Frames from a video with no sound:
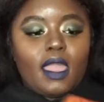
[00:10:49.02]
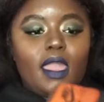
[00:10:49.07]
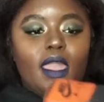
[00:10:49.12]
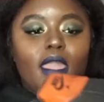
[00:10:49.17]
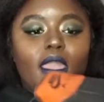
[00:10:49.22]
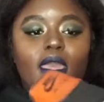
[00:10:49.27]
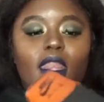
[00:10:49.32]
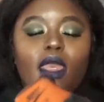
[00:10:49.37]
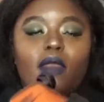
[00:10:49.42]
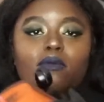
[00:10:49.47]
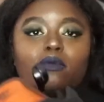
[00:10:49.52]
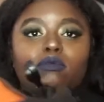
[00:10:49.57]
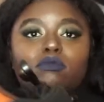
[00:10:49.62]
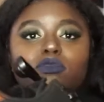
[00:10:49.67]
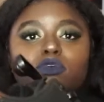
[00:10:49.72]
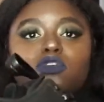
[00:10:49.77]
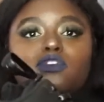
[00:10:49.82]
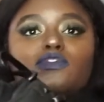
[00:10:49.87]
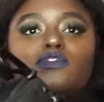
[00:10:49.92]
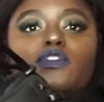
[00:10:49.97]
And I
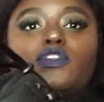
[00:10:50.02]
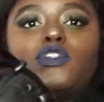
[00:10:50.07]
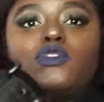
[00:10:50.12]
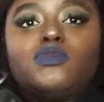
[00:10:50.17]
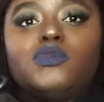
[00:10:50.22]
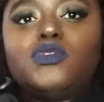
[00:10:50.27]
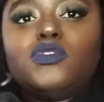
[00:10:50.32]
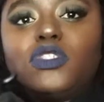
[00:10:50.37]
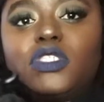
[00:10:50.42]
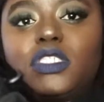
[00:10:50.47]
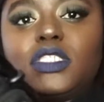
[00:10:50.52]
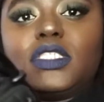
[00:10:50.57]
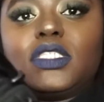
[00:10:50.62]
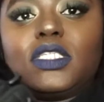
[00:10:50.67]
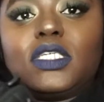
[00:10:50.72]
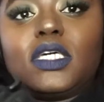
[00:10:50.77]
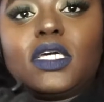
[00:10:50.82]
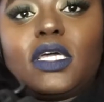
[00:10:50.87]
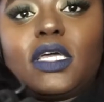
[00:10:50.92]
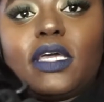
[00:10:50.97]
removed the swooshes
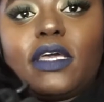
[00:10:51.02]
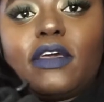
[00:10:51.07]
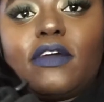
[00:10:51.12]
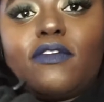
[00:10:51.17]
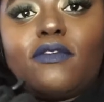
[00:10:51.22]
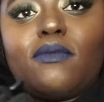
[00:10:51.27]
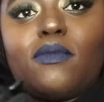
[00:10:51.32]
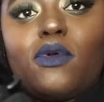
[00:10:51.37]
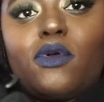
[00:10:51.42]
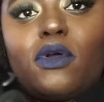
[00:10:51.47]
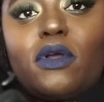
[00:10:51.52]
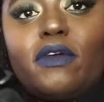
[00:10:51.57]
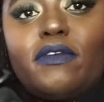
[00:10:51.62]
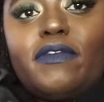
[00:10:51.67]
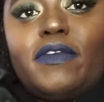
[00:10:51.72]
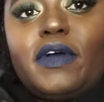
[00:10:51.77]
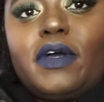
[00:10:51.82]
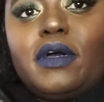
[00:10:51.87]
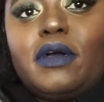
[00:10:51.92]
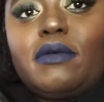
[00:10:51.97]
to give more
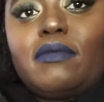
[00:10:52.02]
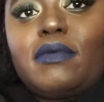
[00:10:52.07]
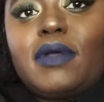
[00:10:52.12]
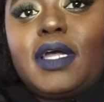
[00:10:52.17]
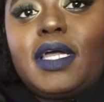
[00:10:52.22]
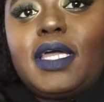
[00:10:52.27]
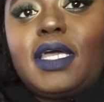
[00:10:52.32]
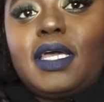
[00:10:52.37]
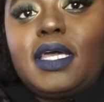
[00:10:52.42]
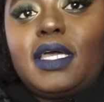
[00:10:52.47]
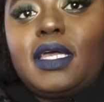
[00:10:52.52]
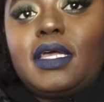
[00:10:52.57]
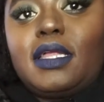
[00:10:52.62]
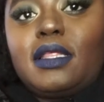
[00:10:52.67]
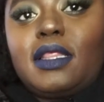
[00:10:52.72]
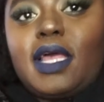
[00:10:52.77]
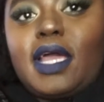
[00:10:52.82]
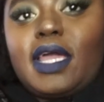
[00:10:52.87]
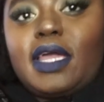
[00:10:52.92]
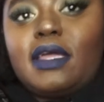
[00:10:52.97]
of a rugged,
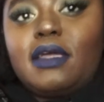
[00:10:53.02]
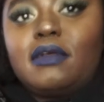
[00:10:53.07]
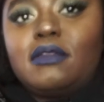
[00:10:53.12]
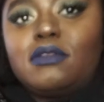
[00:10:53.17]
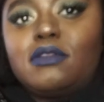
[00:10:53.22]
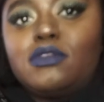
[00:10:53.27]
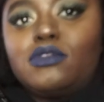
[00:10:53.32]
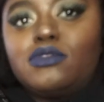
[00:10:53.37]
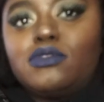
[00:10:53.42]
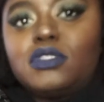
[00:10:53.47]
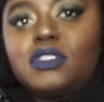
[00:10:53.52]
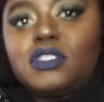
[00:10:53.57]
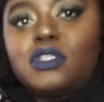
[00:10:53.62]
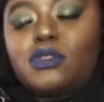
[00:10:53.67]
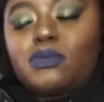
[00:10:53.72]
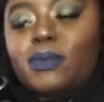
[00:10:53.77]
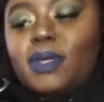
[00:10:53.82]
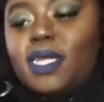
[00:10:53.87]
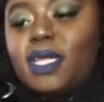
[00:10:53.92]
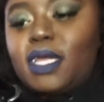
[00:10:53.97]
like, loose
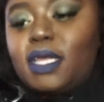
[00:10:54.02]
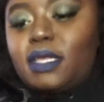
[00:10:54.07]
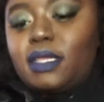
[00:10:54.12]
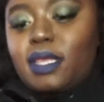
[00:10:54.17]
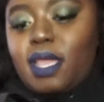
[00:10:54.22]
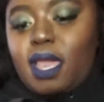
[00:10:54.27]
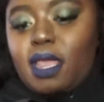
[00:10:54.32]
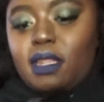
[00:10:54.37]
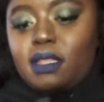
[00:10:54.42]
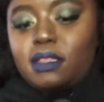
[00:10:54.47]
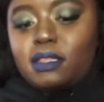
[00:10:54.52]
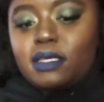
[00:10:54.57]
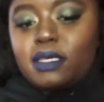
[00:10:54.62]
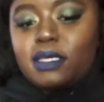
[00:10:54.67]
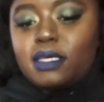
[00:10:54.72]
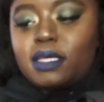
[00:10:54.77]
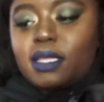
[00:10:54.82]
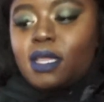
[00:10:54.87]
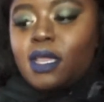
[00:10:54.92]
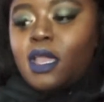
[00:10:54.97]
thread kind of
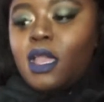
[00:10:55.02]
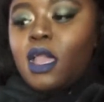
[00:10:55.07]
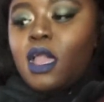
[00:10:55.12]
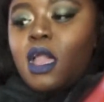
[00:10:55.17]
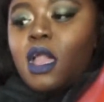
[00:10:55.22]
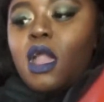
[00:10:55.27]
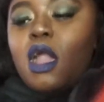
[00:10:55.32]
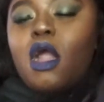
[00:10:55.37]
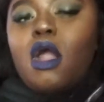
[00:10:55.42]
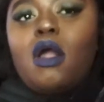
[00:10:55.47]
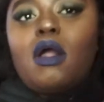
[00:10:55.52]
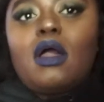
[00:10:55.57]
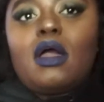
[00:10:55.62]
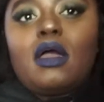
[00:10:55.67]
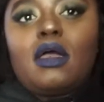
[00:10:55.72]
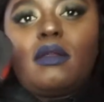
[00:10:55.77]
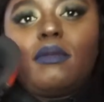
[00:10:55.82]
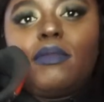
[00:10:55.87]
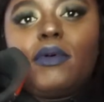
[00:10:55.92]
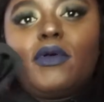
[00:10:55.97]
look
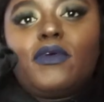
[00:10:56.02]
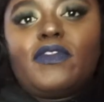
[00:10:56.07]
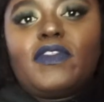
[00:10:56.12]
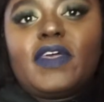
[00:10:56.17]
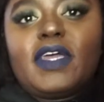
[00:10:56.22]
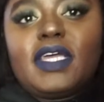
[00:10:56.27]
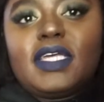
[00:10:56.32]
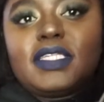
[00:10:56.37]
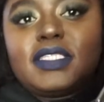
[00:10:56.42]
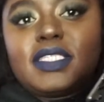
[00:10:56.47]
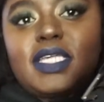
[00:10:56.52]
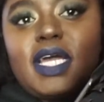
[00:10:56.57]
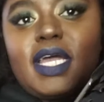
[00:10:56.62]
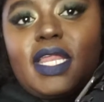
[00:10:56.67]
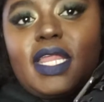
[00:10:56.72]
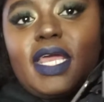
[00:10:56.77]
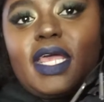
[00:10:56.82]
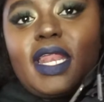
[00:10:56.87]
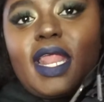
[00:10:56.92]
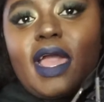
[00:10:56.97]
on both the
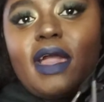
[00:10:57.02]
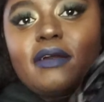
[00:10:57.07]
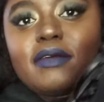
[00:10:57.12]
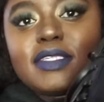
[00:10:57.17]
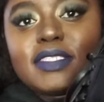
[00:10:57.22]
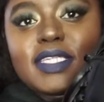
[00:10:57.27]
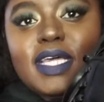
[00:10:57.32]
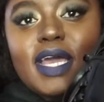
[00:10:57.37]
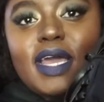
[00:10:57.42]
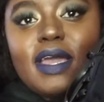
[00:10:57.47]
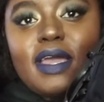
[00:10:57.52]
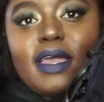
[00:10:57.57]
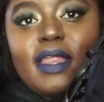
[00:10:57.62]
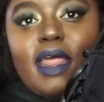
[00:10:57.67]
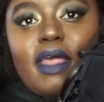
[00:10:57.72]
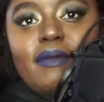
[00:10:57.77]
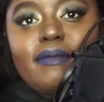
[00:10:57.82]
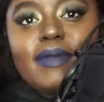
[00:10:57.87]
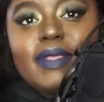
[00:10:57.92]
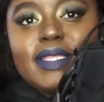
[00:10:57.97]
inside and outside.
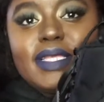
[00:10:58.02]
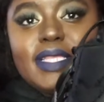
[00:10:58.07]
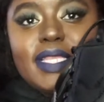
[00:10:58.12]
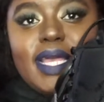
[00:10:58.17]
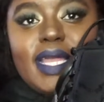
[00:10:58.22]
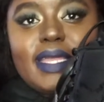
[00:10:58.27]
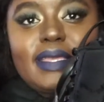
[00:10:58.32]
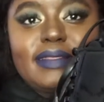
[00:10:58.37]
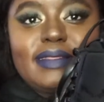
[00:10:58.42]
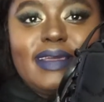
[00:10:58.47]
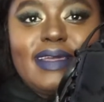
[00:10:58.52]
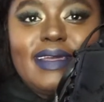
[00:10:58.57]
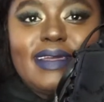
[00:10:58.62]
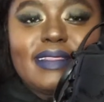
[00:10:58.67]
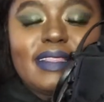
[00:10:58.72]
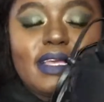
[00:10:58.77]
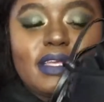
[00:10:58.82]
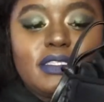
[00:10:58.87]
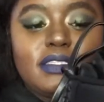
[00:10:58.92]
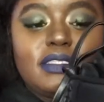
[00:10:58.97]
I really like
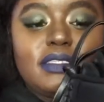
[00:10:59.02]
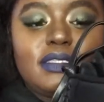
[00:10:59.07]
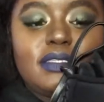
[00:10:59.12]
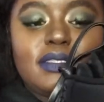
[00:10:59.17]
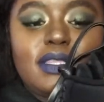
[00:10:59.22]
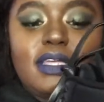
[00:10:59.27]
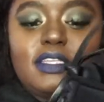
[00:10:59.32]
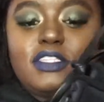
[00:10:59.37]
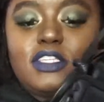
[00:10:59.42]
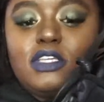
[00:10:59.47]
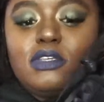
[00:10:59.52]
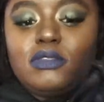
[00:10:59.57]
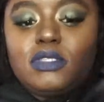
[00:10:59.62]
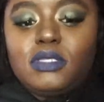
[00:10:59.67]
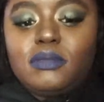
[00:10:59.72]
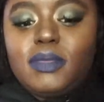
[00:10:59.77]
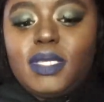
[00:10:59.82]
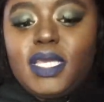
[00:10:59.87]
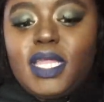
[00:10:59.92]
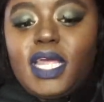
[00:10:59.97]
that. That's cute to me.